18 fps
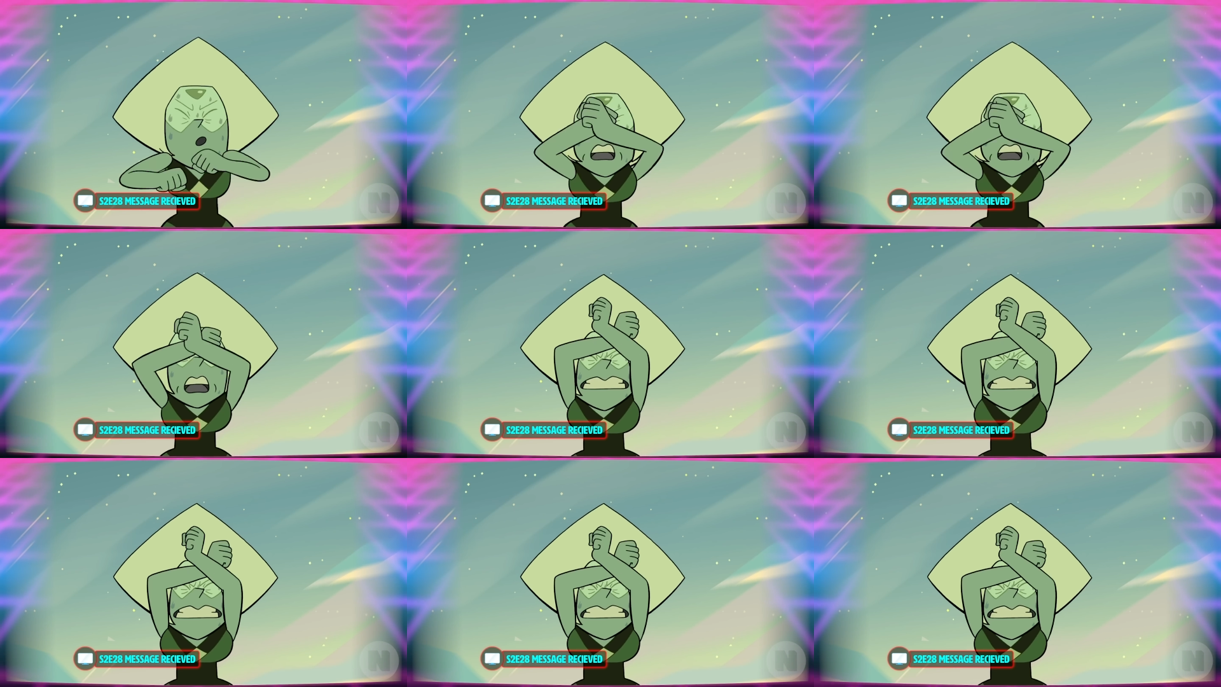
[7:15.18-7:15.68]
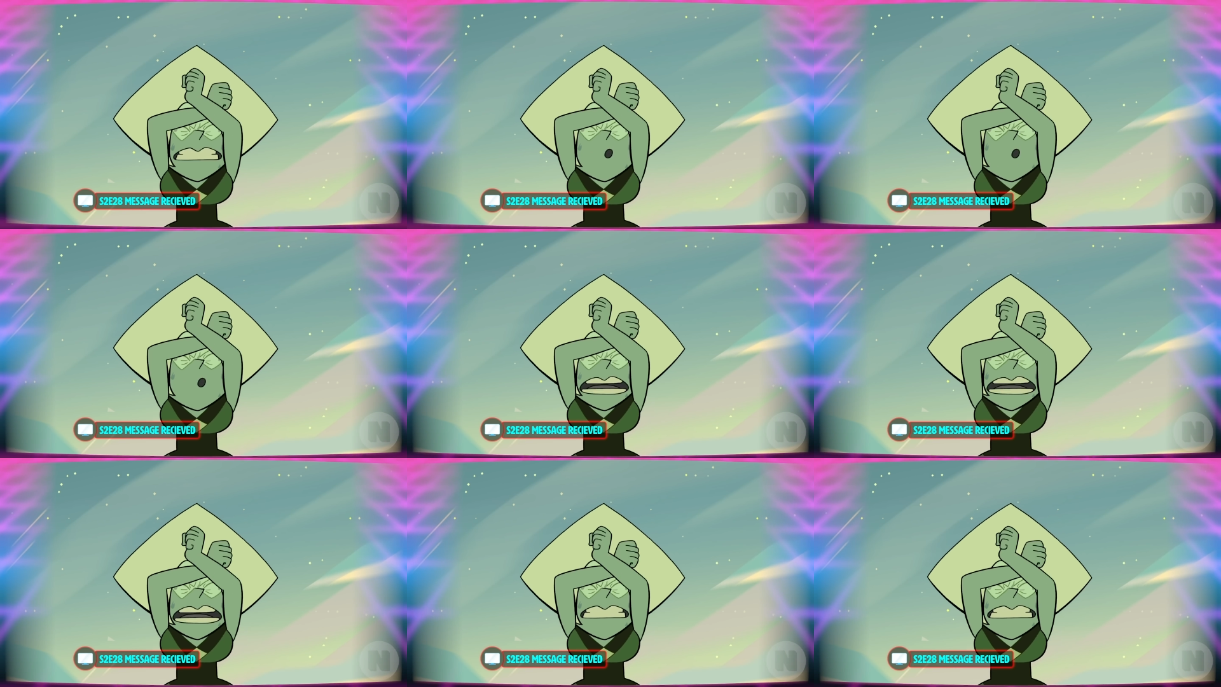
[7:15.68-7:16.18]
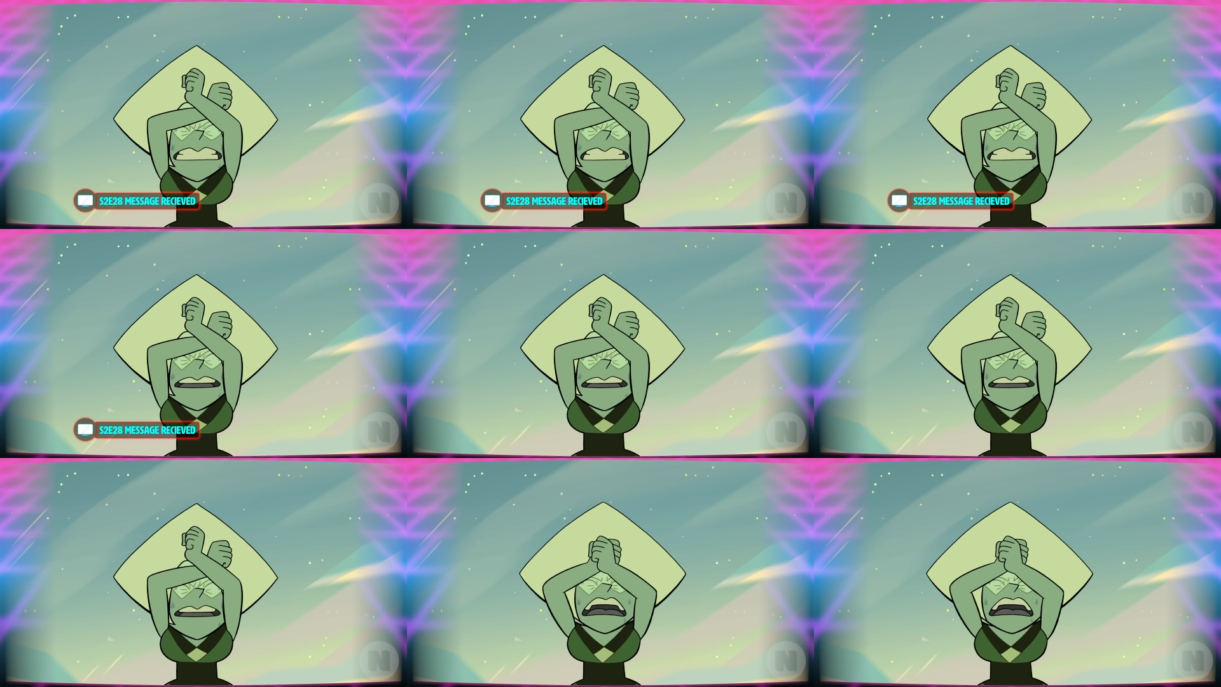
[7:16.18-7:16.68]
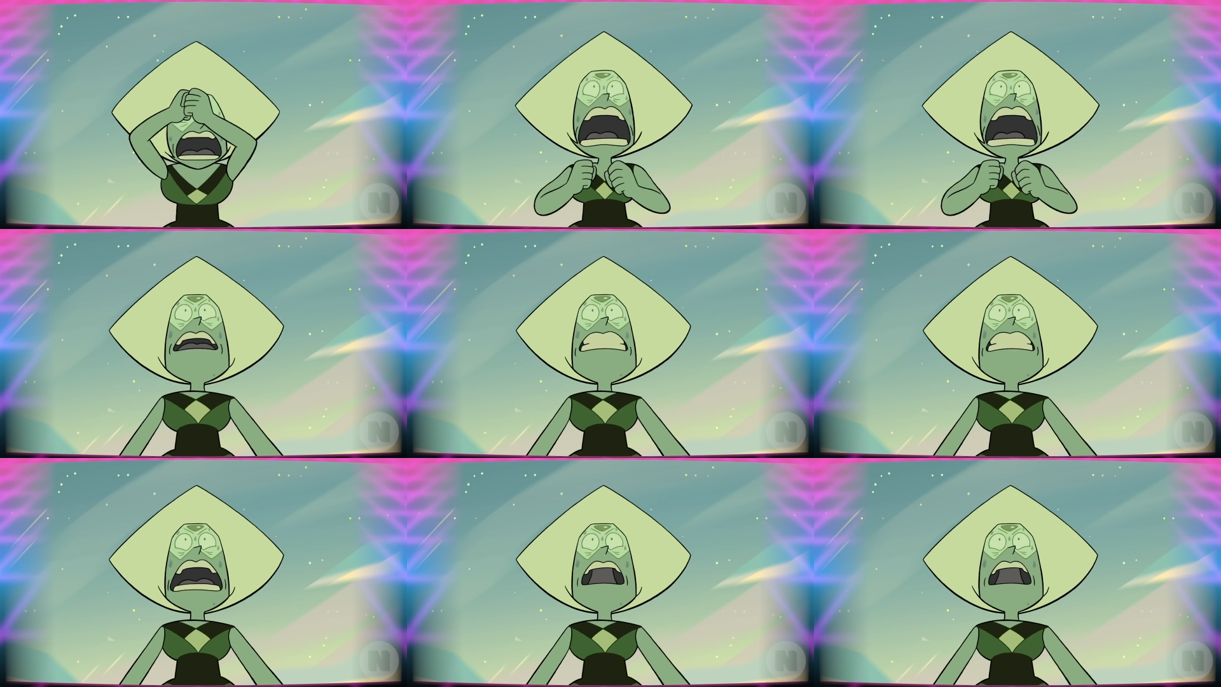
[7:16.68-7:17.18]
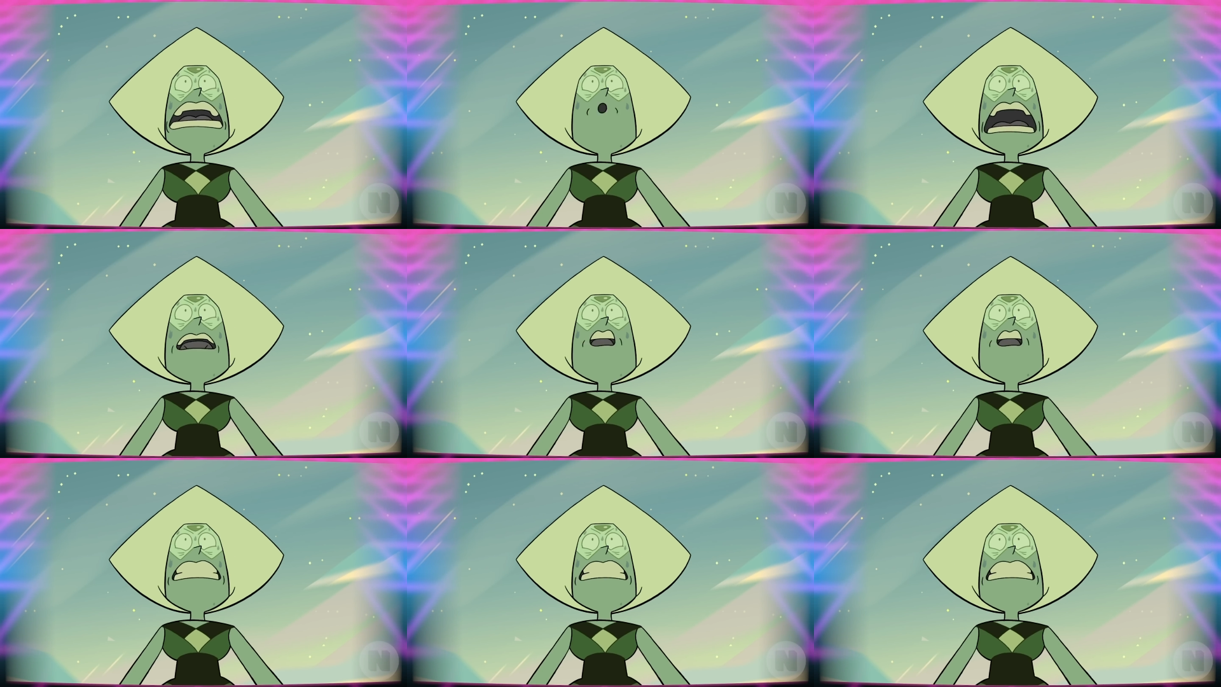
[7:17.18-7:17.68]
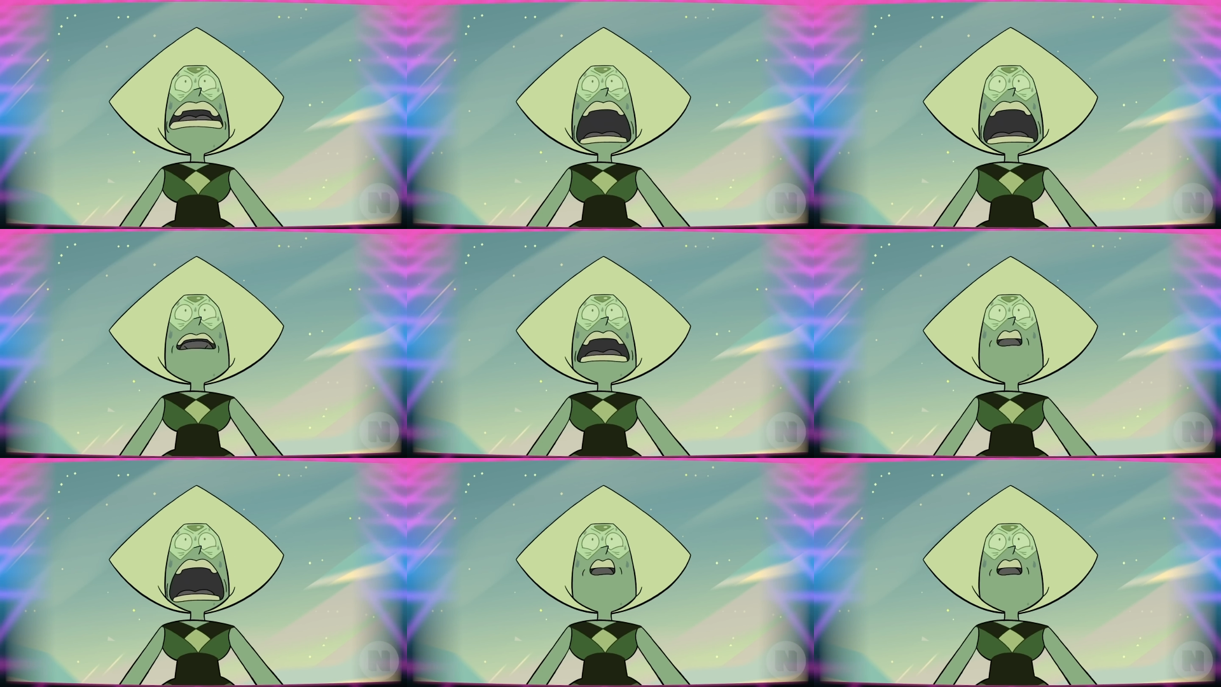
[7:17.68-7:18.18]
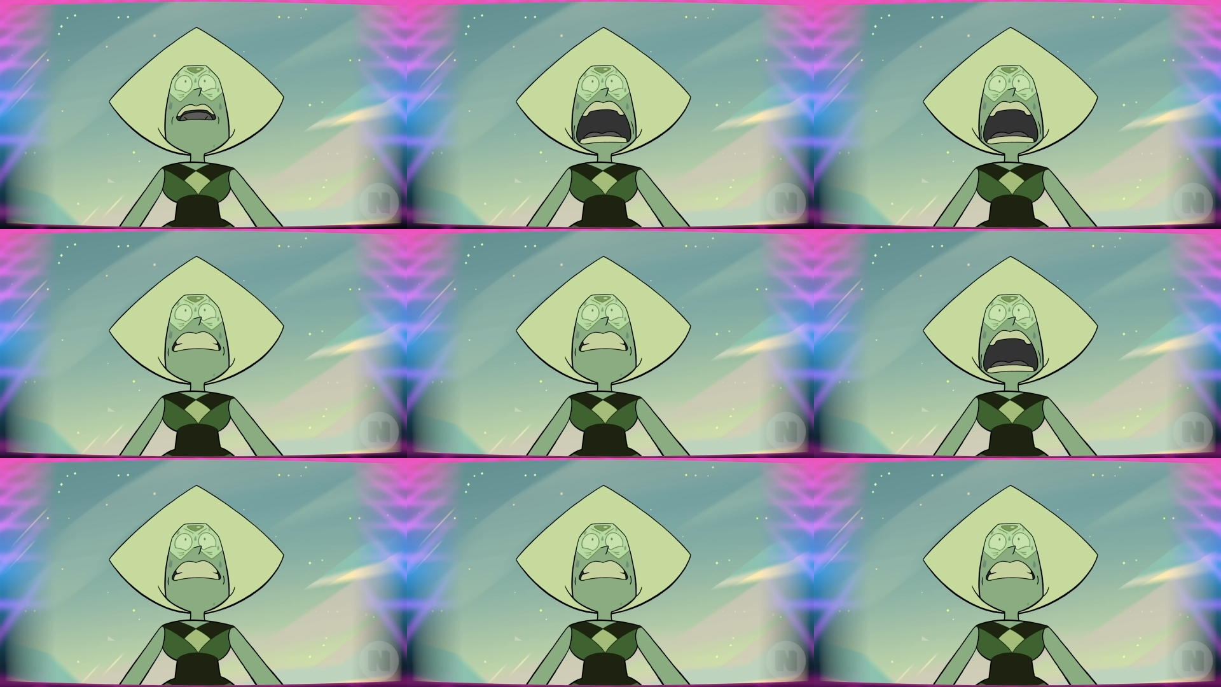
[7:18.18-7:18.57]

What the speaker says: [unreadable: no face in view]